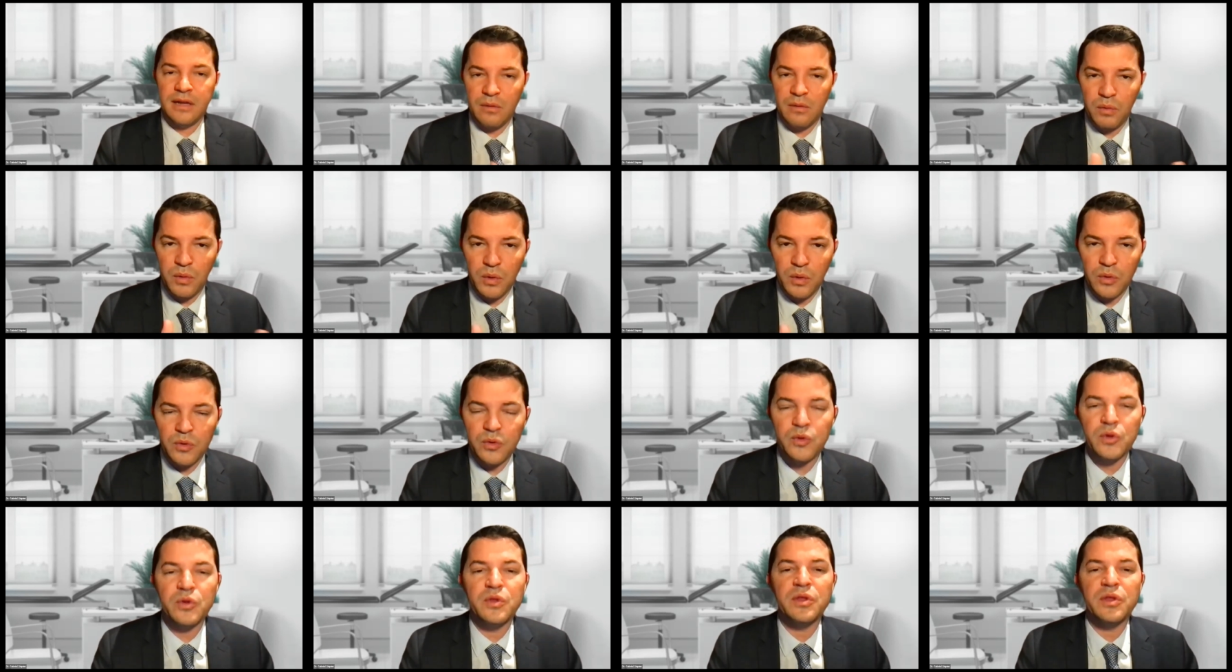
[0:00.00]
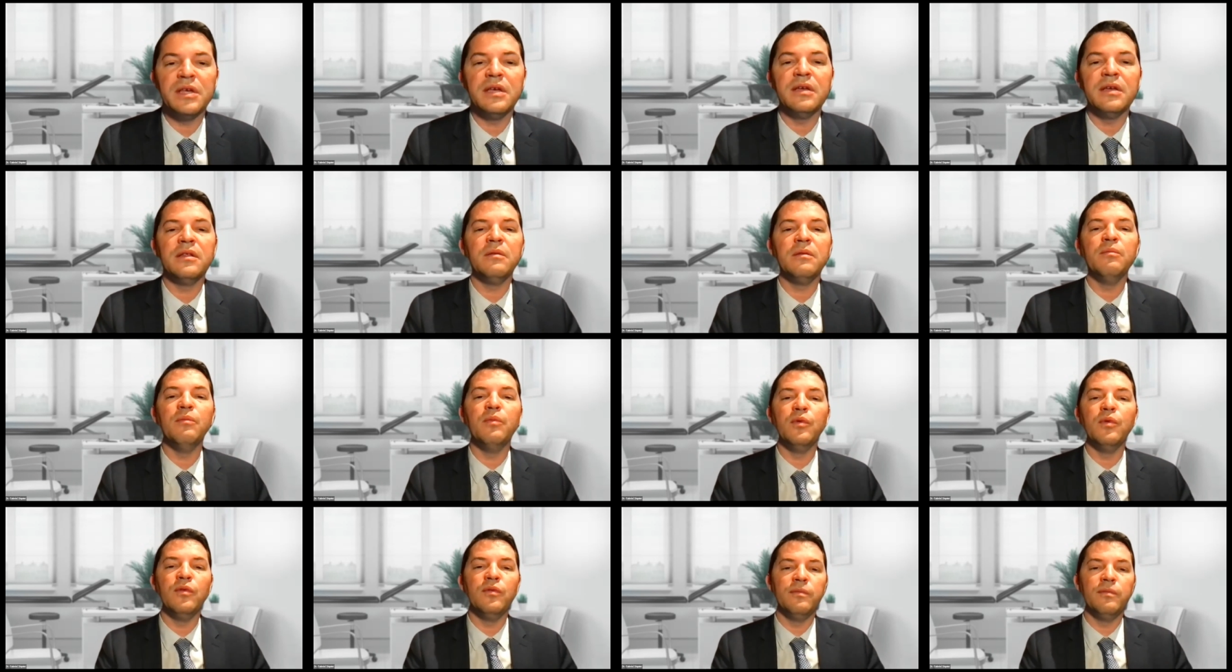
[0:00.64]
And we also see an
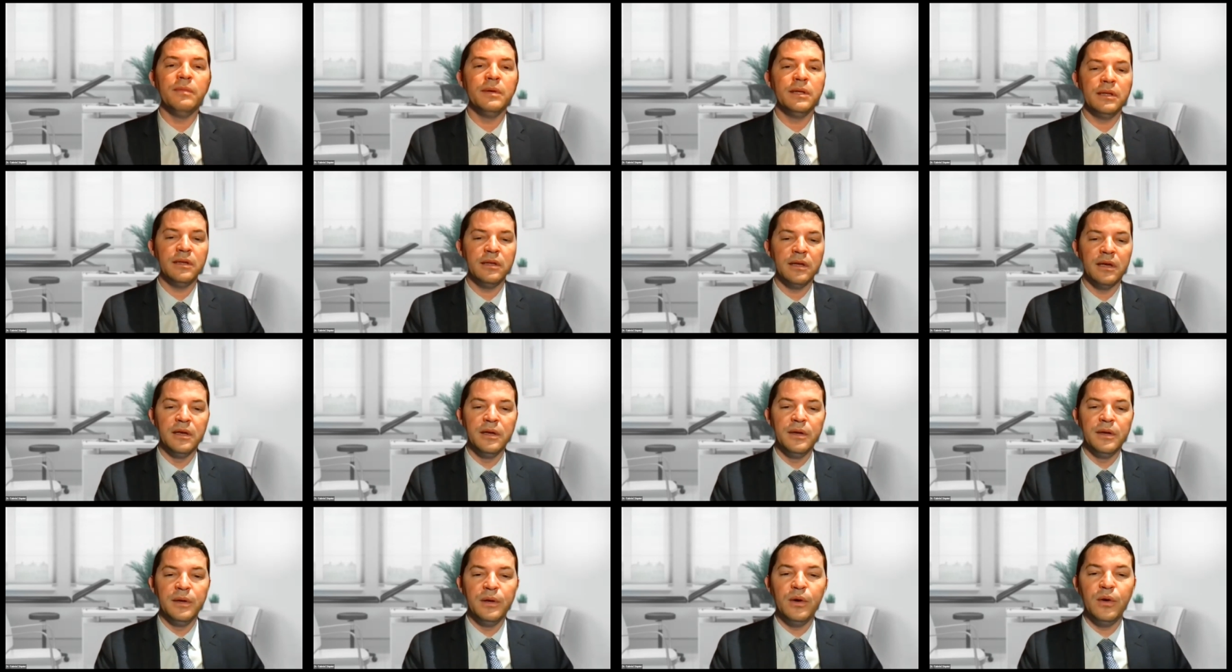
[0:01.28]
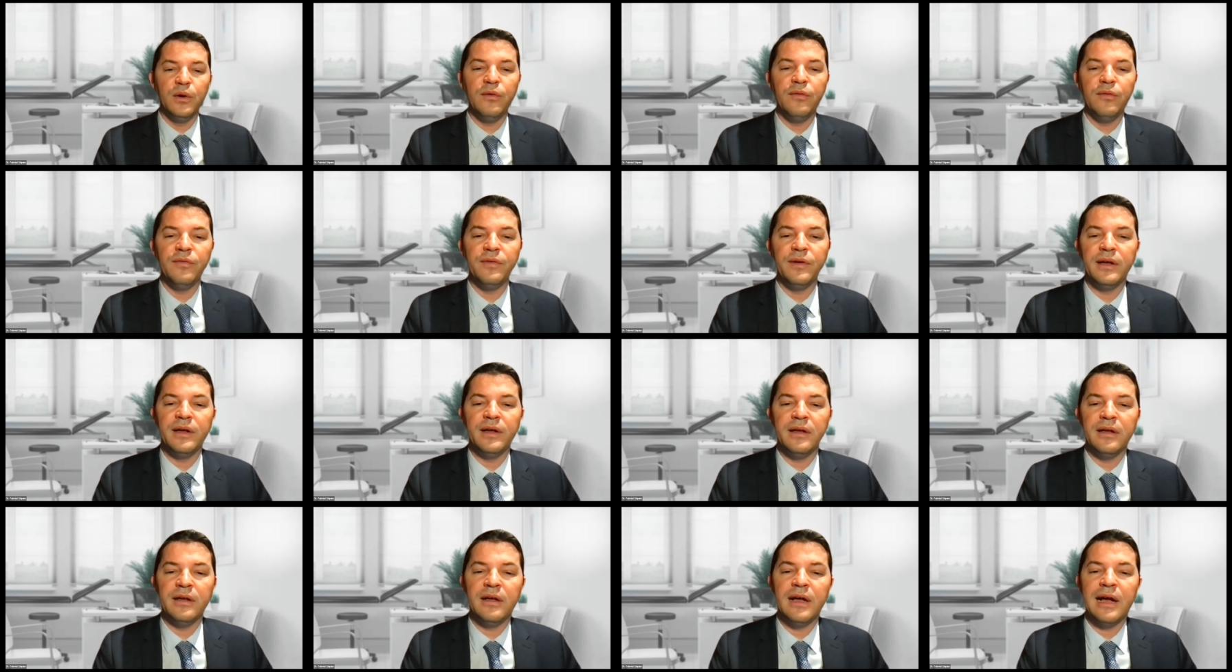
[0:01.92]
improvement of
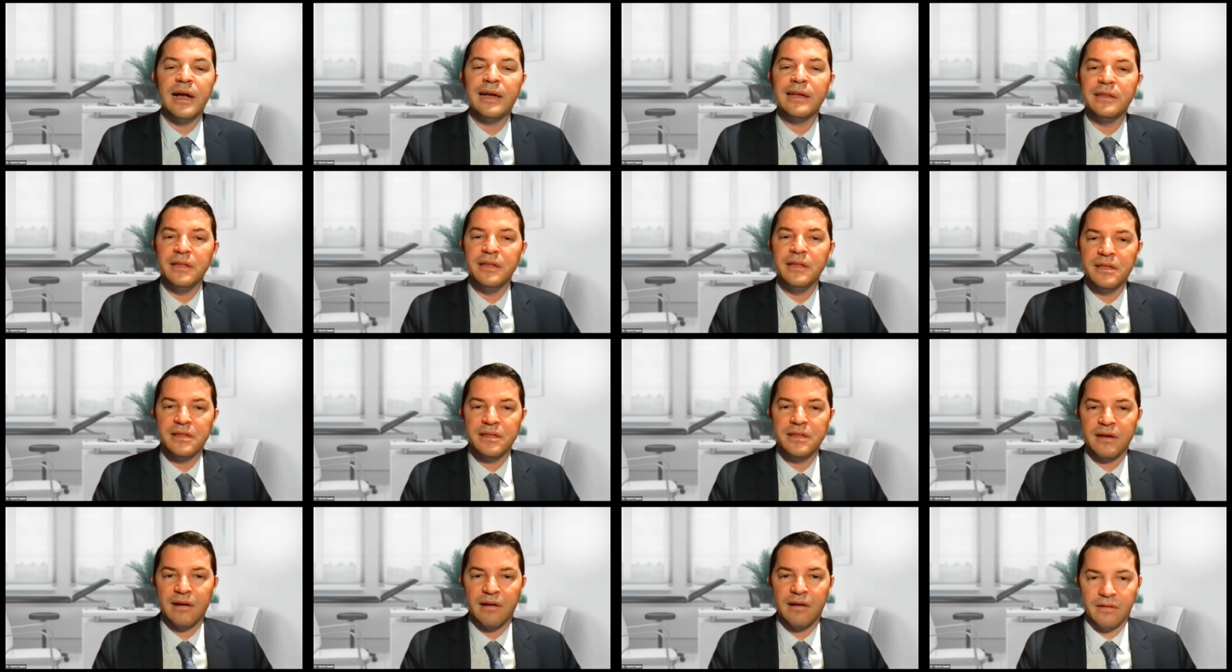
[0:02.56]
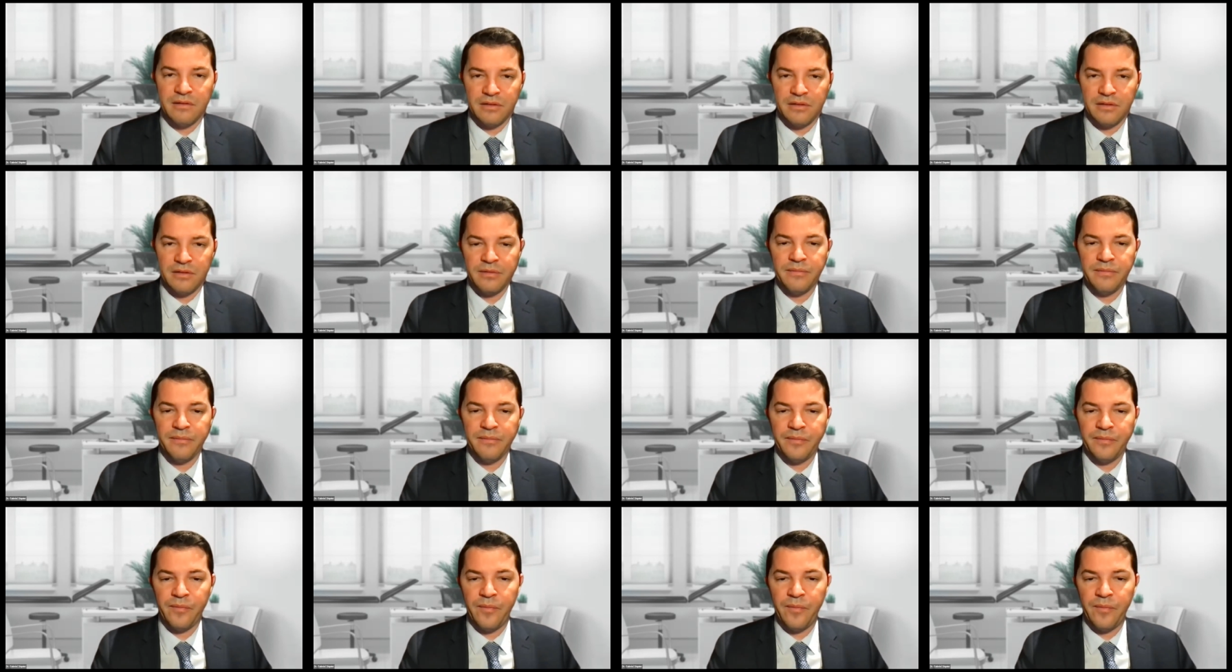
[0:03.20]
uh, acne scars.